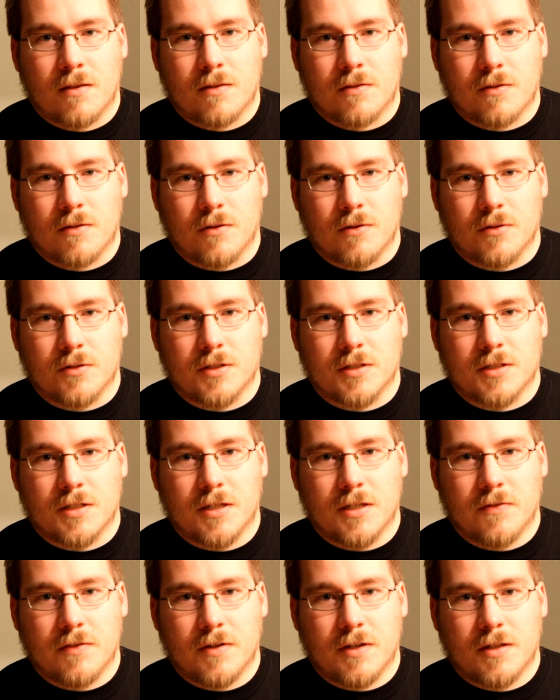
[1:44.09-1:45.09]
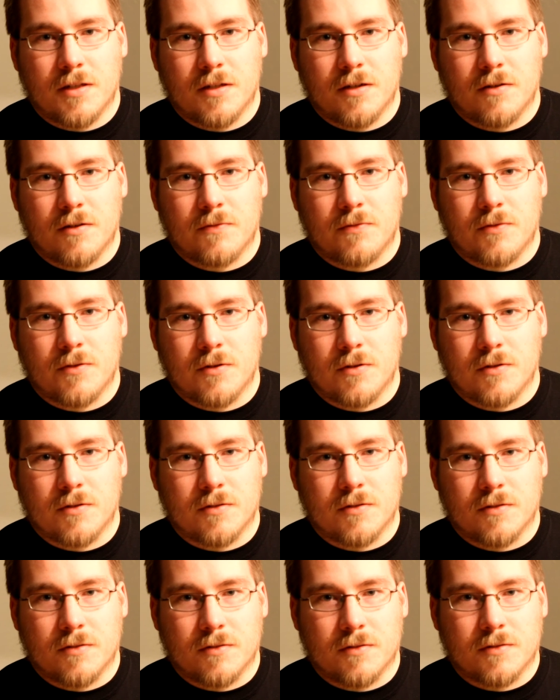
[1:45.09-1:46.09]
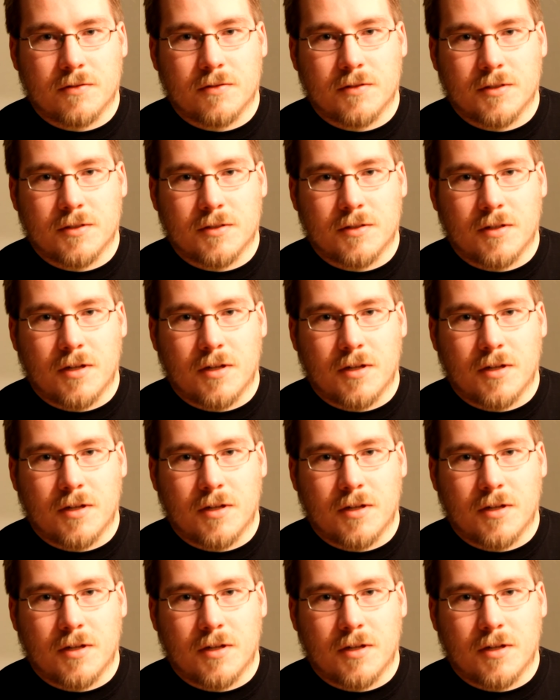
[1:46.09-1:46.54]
So just leave it in there for as